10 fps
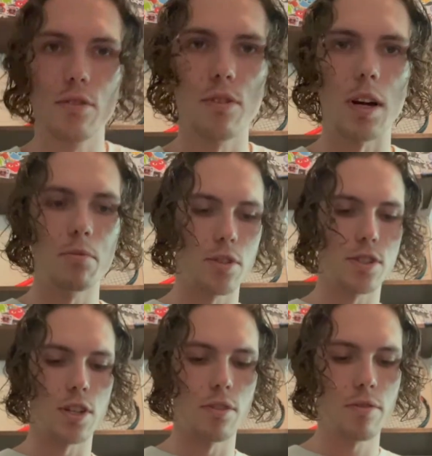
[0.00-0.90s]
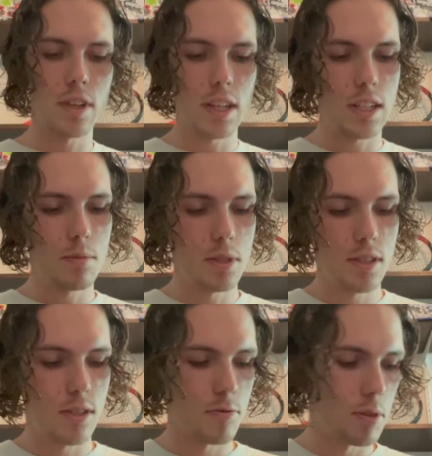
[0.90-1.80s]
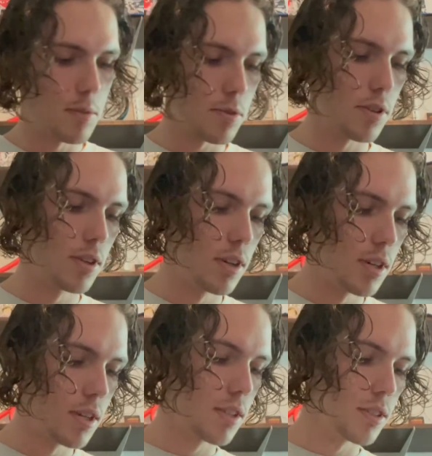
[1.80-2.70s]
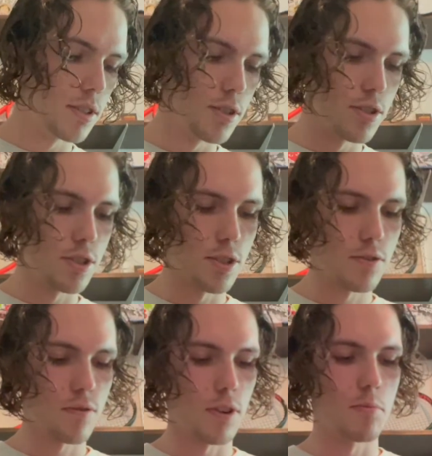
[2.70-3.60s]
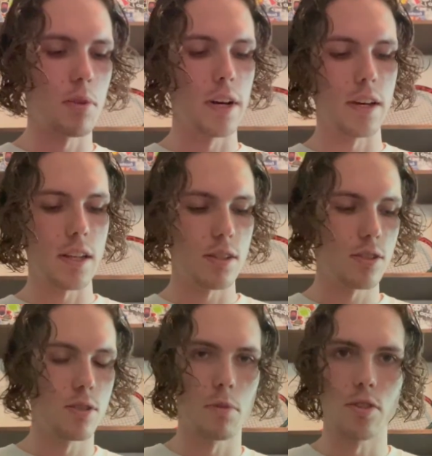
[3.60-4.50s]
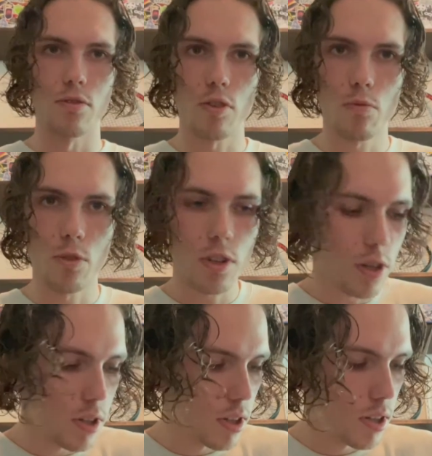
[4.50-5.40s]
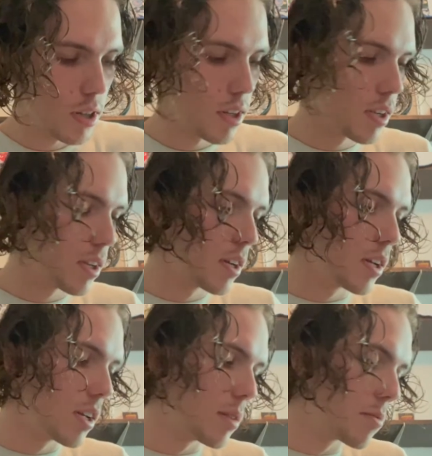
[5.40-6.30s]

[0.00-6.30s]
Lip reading: grab yourself any piece of paper. This is just from my endless amounts of homework. I'm